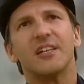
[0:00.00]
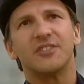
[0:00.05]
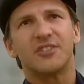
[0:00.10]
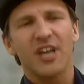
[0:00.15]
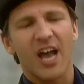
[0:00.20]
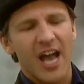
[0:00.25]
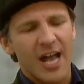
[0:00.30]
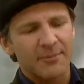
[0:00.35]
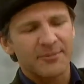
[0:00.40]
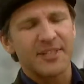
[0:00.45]

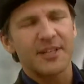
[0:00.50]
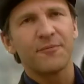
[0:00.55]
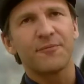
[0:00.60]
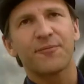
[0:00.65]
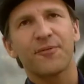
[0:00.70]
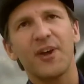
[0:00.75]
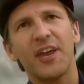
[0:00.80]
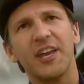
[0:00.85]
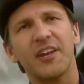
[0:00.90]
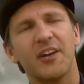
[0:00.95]
jobs and
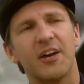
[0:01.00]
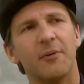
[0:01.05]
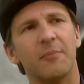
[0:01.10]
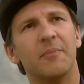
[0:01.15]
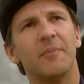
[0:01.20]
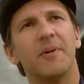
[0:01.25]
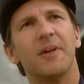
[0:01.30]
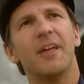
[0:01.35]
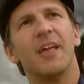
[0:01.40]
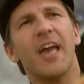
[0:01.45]
freedom.
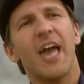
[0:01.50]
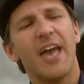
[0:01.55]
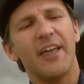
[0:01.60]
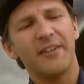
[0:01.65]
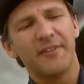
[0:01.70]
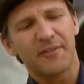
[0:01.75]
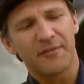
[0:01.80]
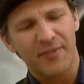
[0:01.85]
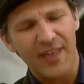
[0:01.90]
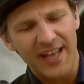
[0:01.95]

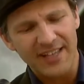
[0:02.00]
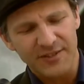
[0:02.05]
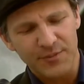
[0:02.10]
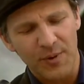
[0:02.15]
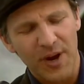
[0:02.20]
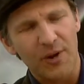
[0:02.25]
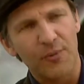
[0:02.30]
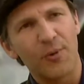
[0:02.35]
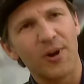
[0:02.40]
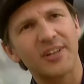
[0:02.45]
And that's what